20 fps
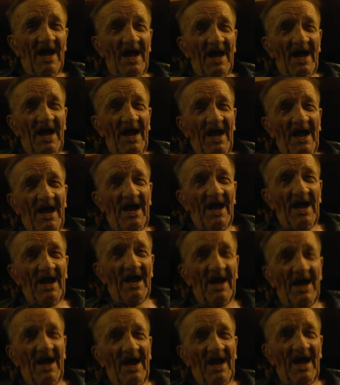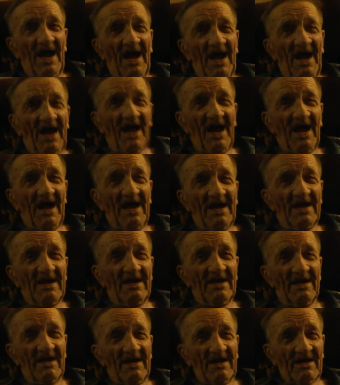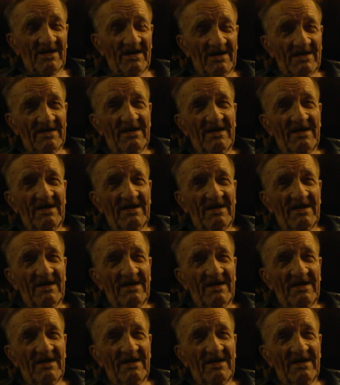and then that's when you got captured.